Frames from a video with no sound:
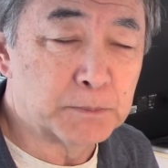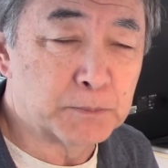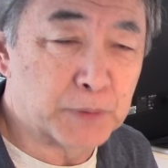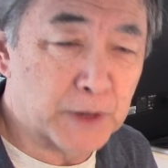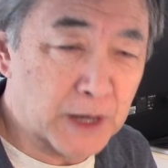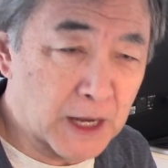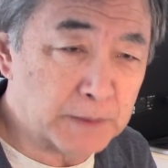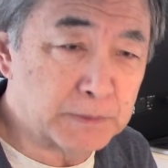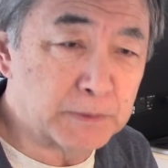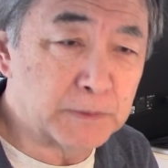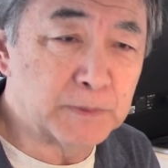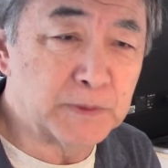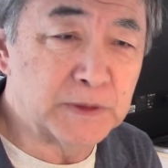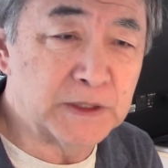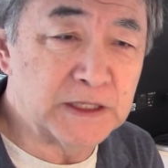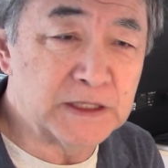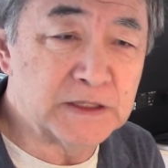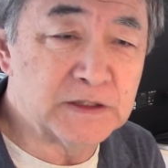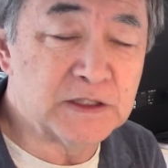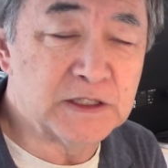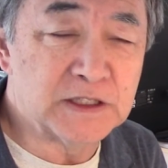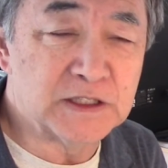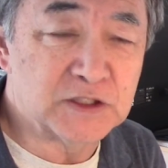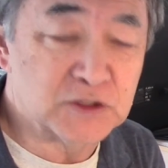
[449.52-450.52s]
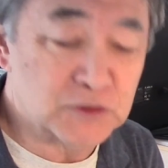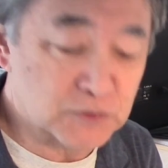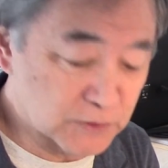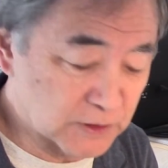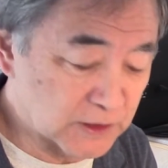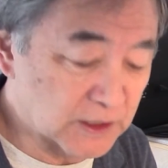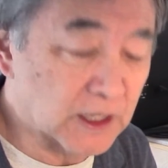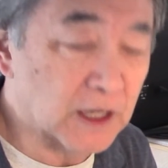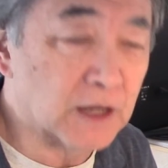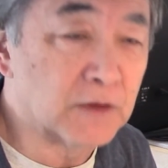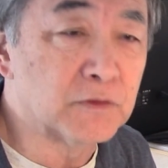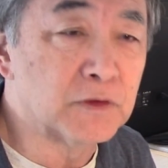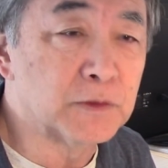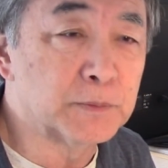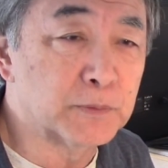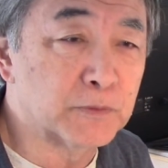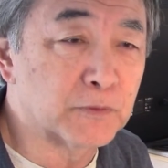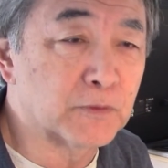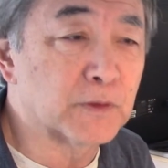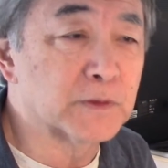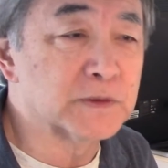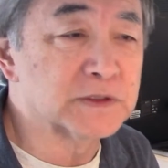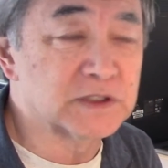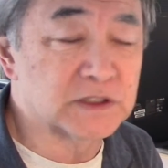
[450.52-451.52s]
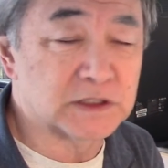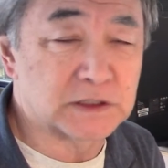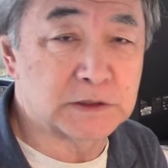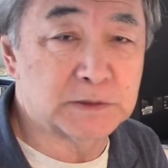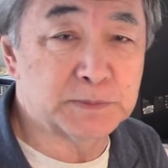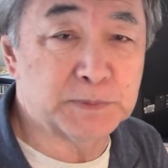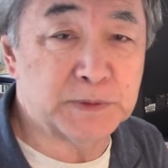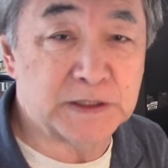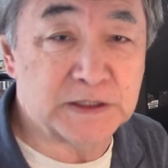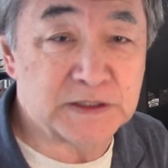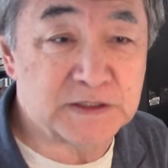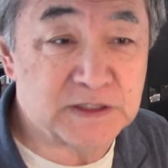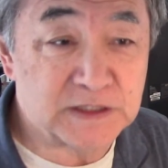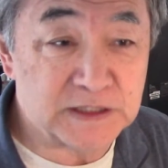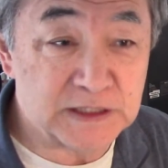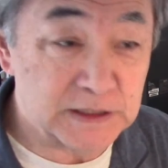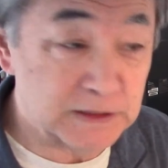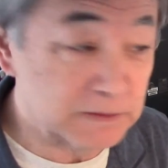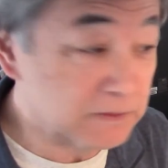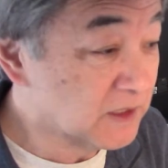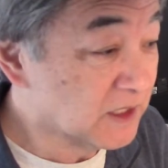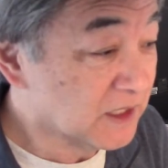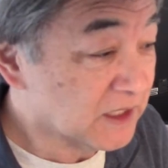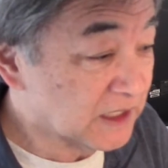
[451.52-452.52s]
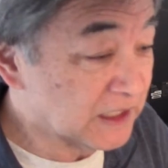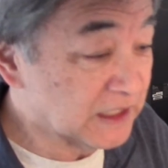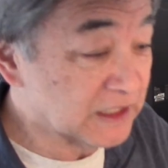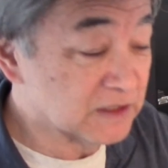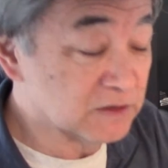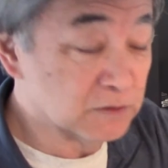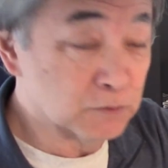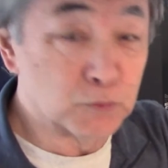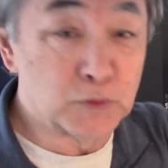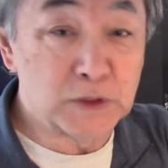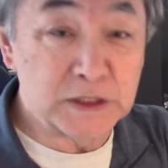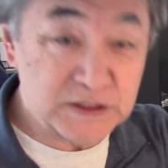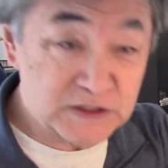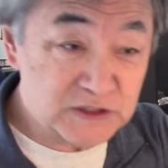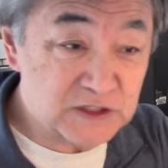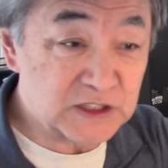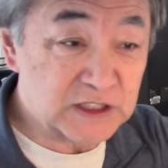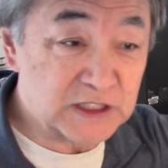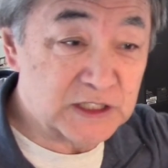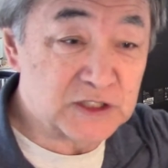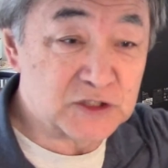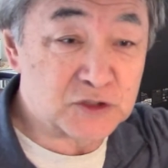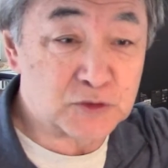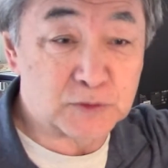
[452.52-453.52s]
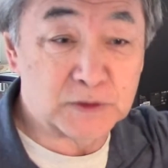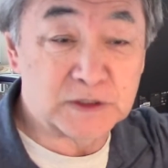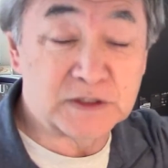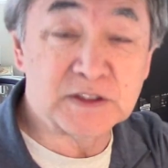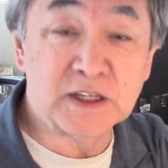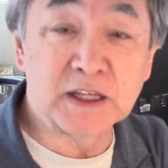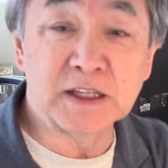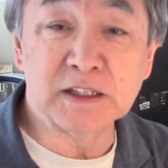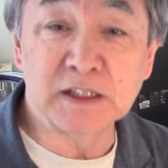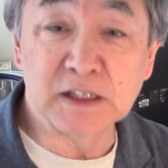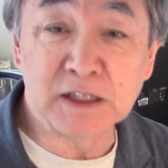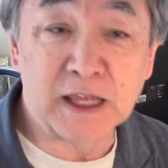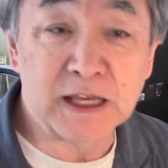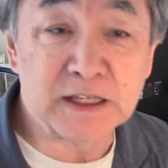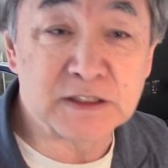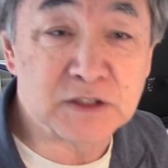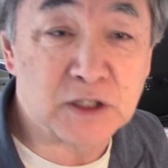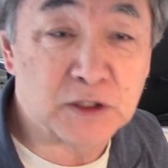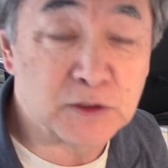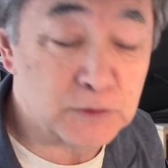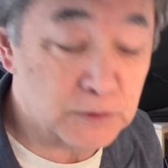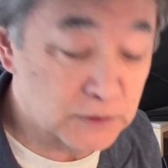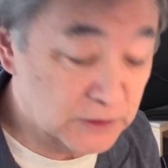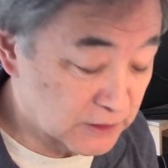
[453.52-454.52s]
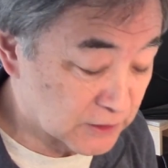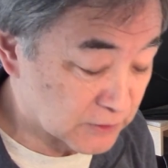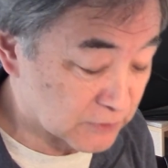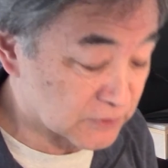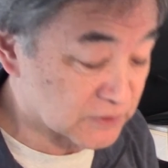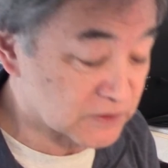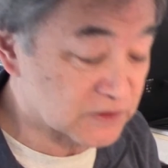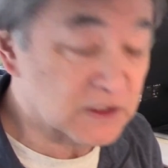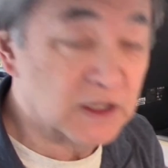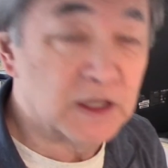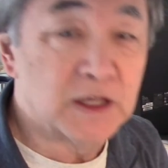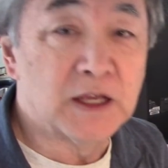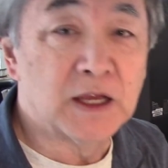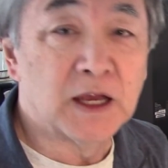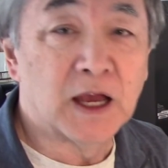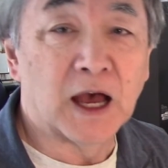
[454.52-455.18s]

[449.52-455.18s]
probably in the history of the performance of this piece in recent history, say in the last 100 years,